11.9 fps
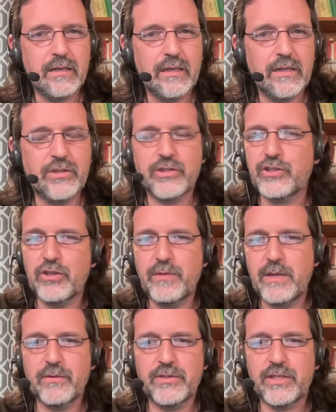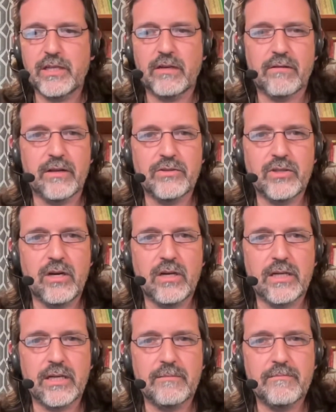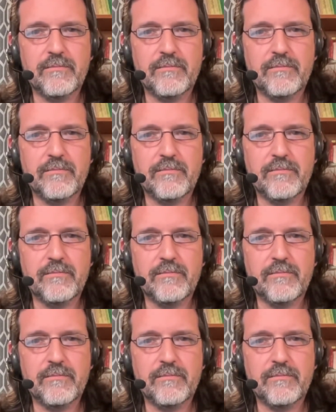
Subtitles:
It's just two people sitting around talking.